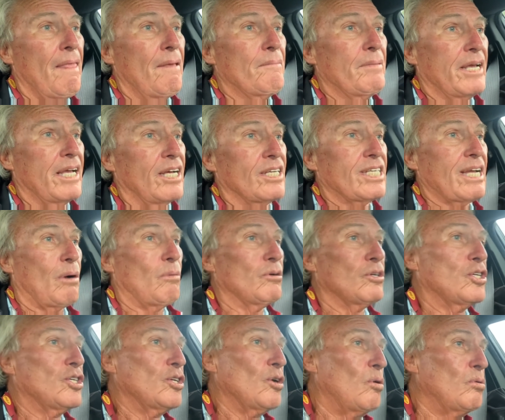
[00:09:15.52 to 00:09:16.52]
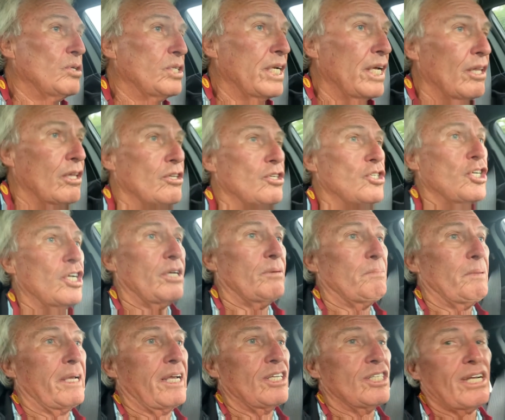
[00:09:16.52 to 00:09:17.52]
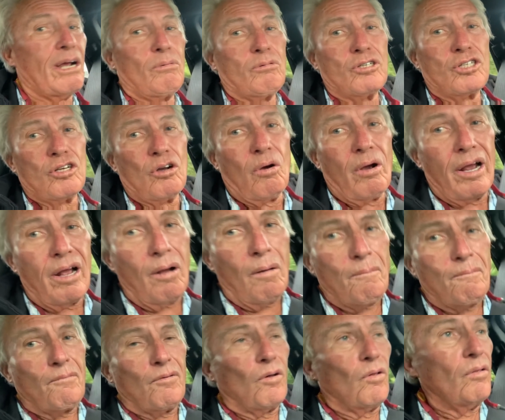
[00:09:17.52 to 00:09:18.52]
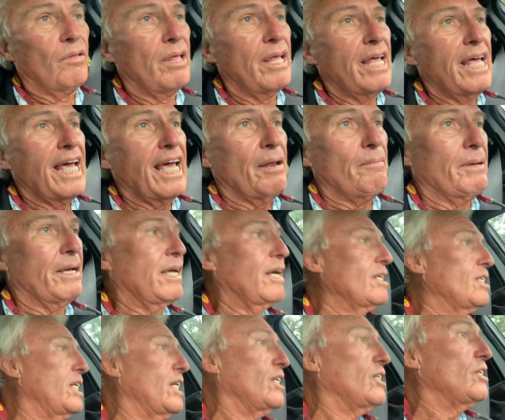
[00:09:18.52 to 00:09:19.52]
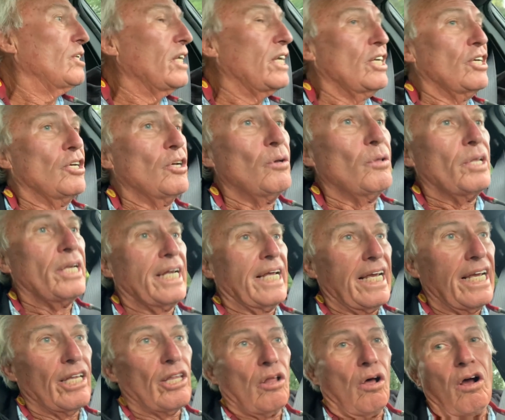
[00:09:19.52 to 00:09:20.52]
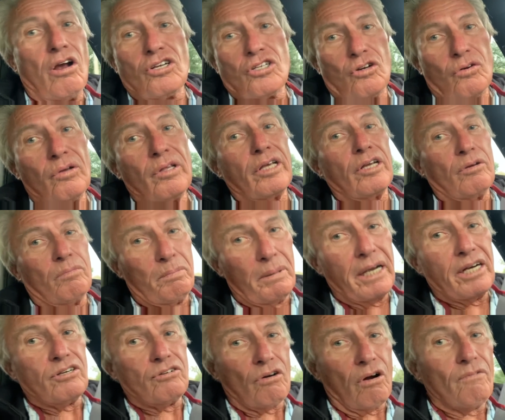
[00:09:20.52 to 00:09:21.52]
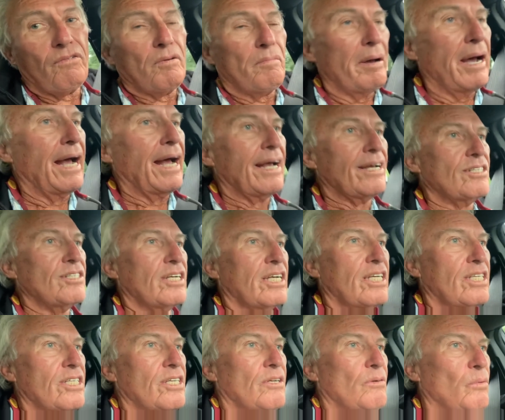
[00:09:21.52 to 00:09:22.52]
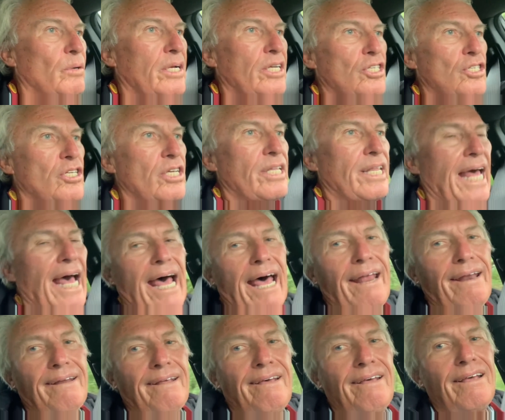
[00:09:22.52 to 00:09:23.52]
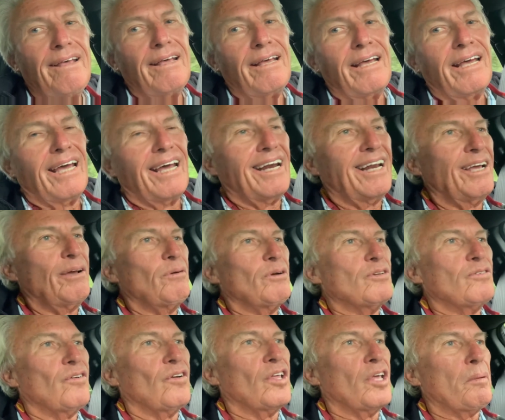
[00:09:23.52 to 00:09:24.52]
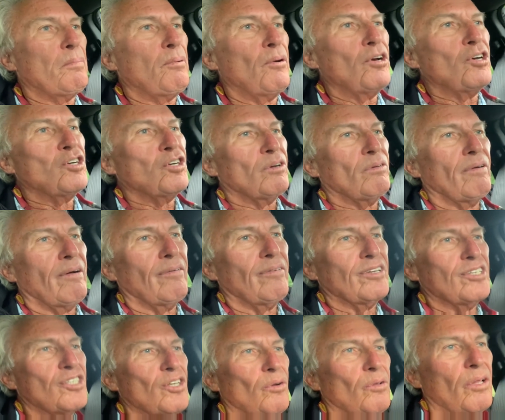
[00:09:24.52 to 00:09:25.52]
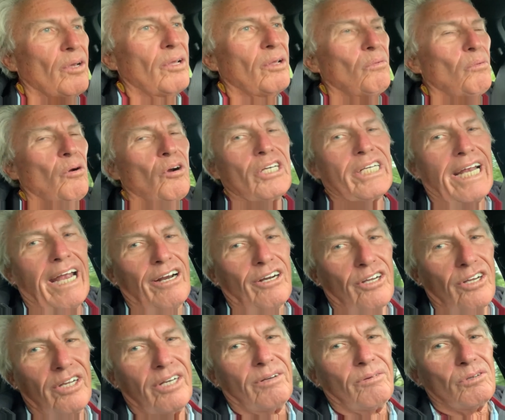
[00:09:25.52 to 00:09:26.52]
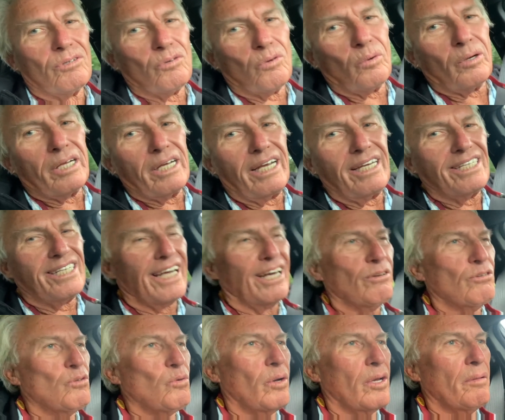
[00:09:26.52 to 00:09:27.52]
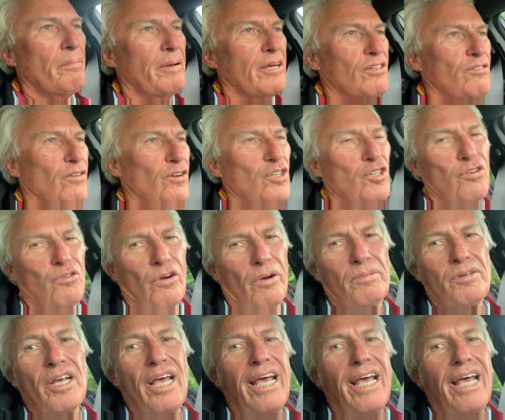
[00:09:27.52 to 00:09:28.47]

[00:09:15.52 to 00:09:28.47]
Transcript: because I was so diligent, because I was so helpful, and because he, he knew that he had lost a really big trophy bass, because we could see that. And he was really appreciative of it. So it worked out good. it was, he said it was one of the best fishing trips